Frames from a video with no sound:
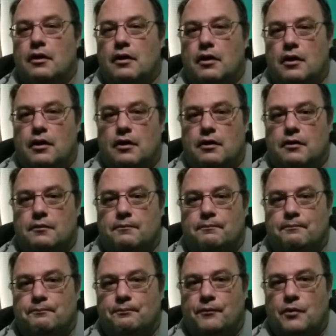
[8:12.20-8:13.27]

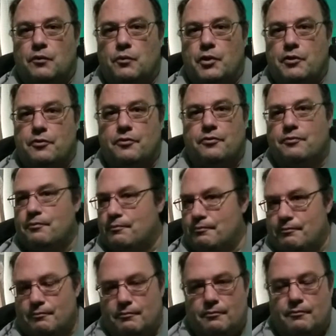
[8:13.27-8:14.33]
um, with,
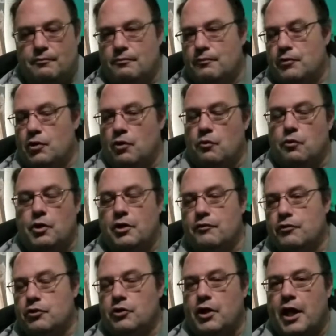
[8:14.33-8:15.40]
you know,
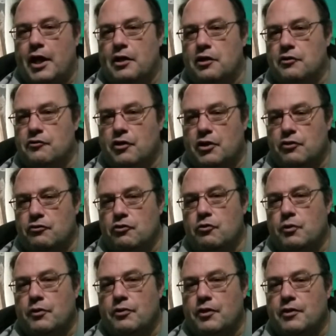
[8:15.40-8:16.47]
whatever good add-ons I can do
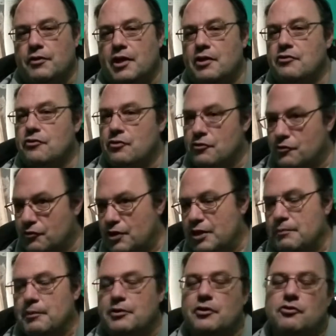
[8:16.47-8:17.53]
with it. That's the
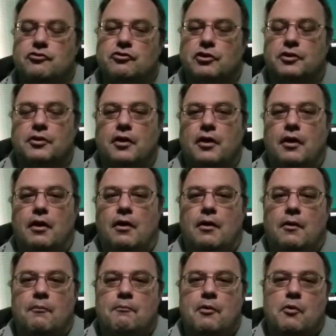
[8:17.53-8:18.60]
Steam edition.
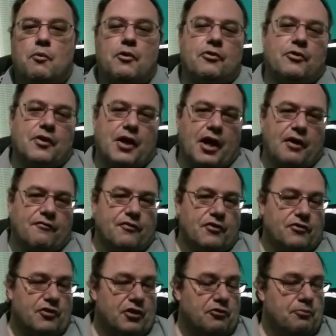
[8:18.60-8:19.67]
But with the F
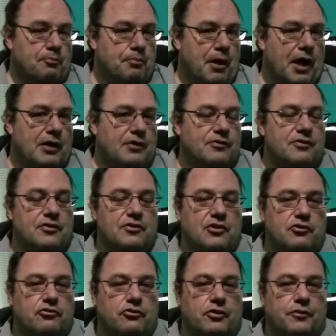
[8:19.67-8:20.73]
S X boxed
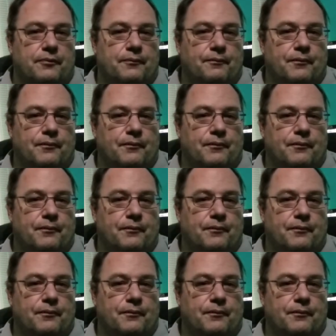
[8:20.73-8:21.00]
edition,